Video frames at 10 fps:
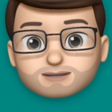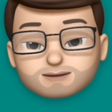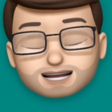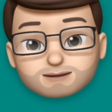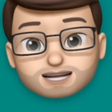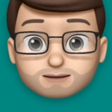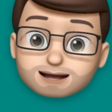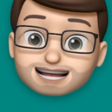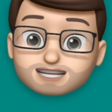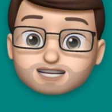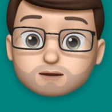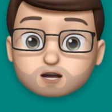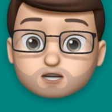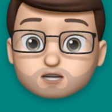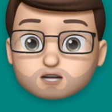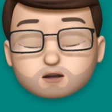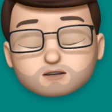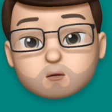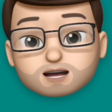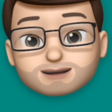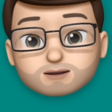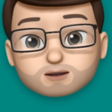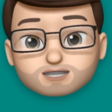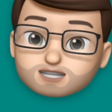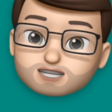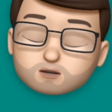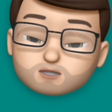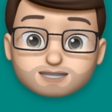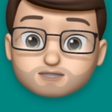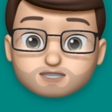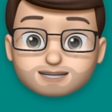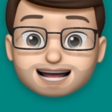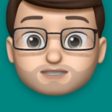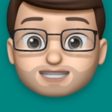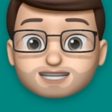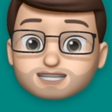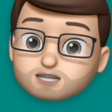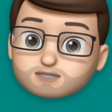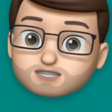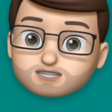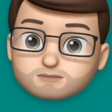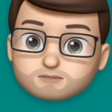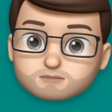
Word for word: maybe a page in a book, or a whiteboard, or even some handwritten notes.